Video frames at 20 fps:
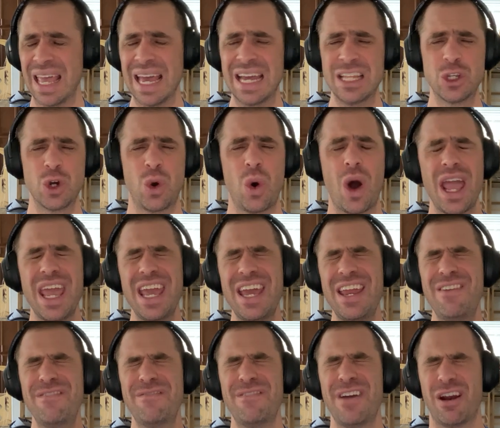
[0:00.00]
and so
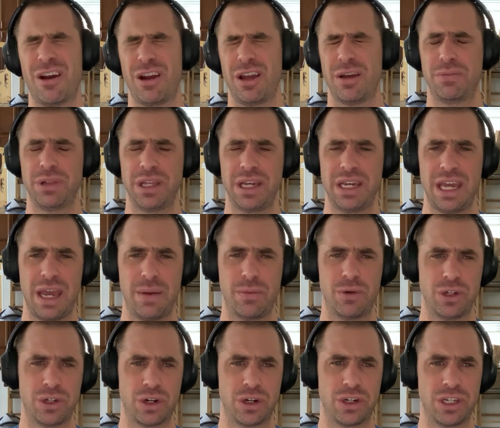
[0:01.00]
invariably,
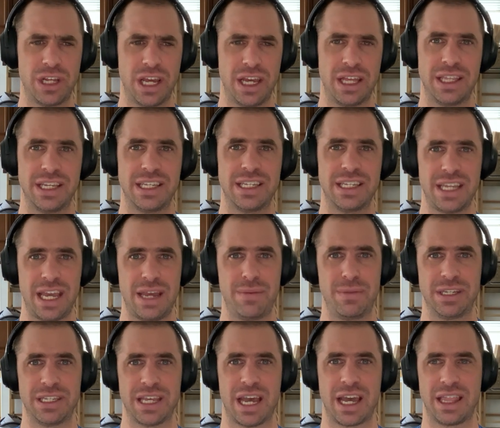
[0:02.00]
gamers are saying the
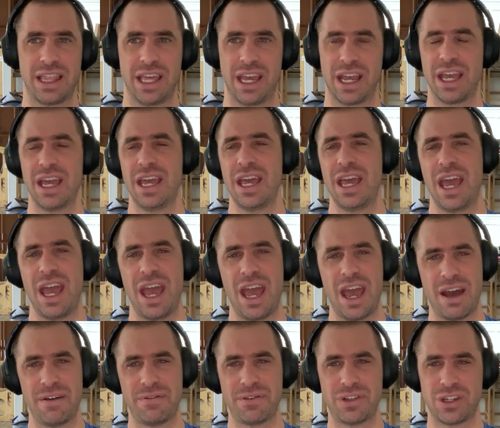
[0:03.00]
same exact thing.
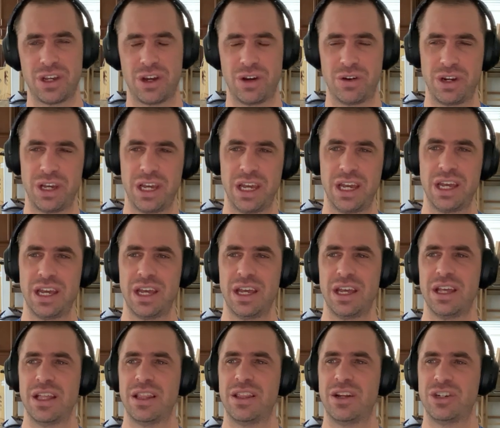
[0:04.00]
F Sony,
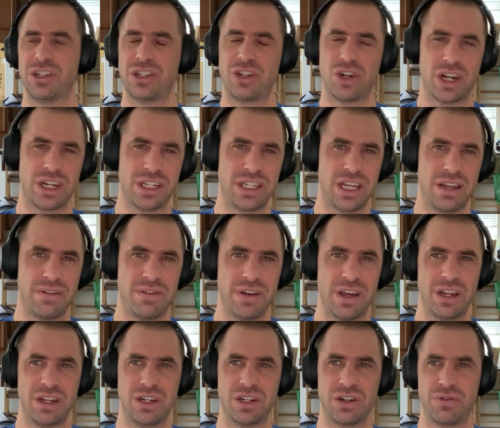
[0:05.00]
they're just trying to take
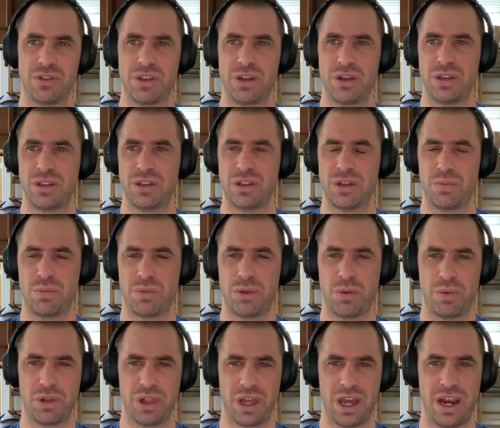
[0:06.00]
advantage of the, the,
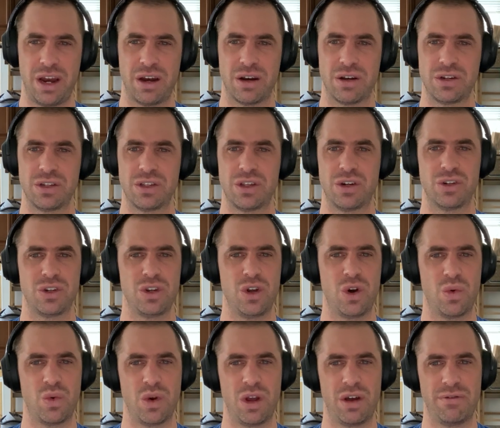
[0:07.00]
the players. There's
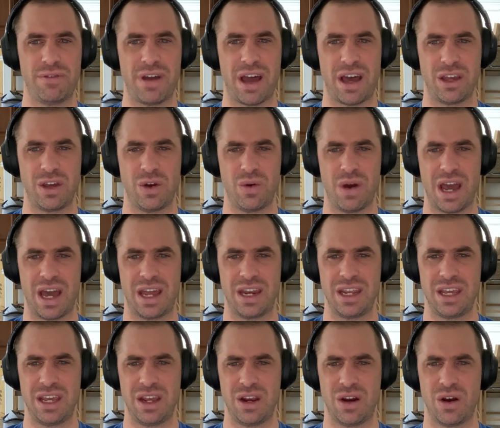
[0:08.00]
no real value add
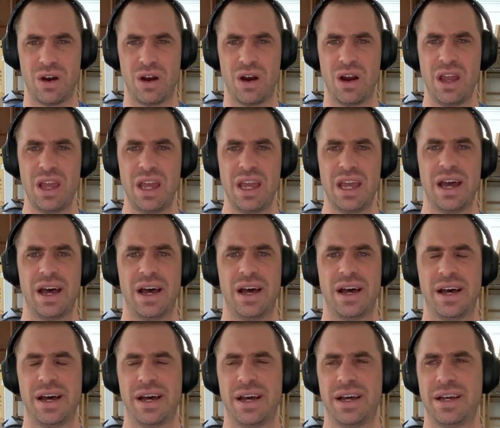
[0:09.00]
here.
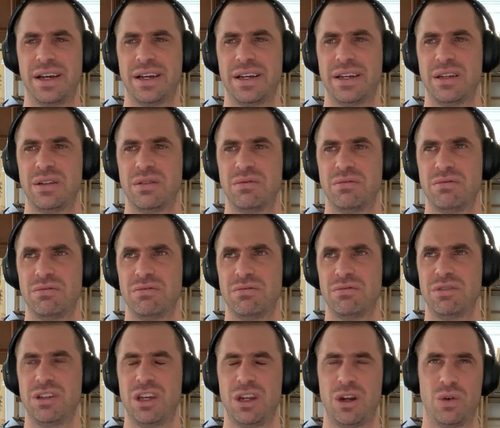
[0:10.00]
Uh,
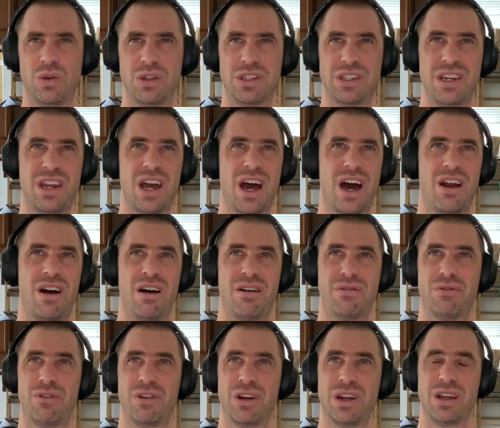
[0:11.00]
you know, it's not
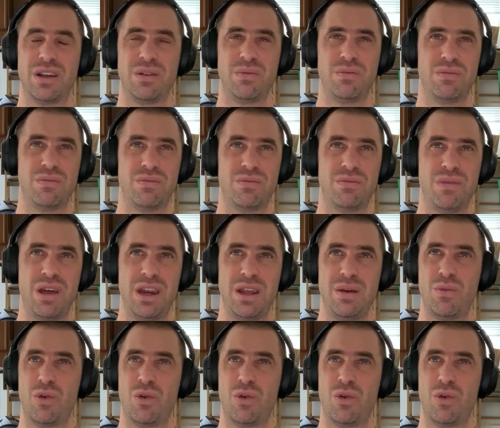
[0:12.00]
offering many